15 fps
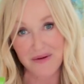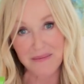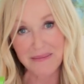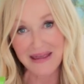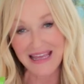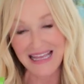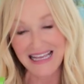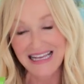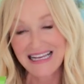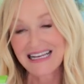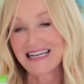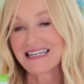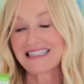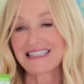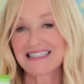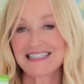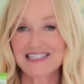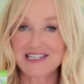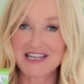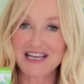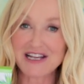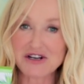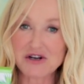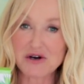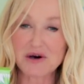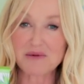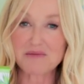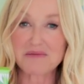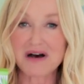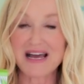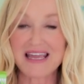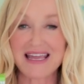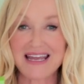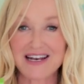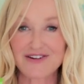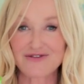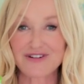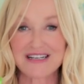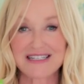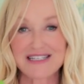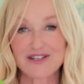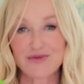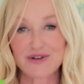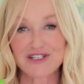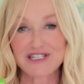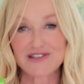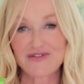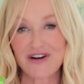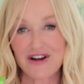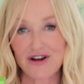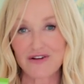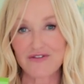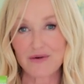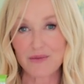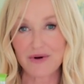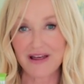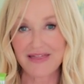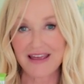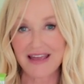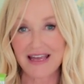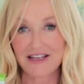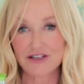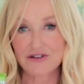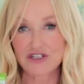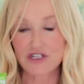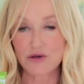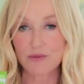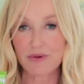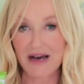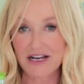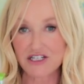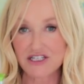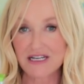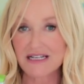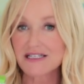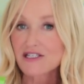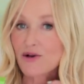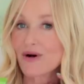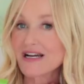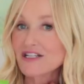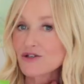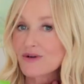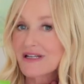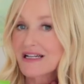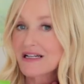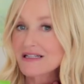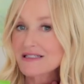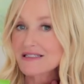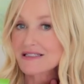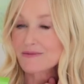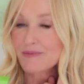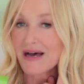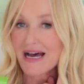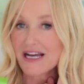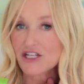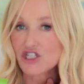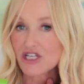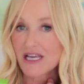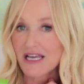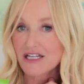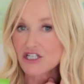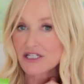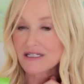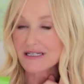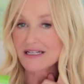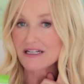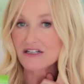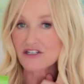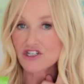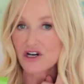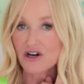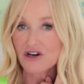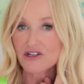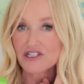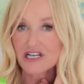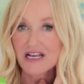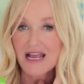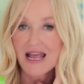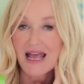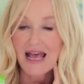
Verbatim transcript: for me to the skin on my inner wrist which is very often where they get you to do patch tests so I do a little patch here just a little dot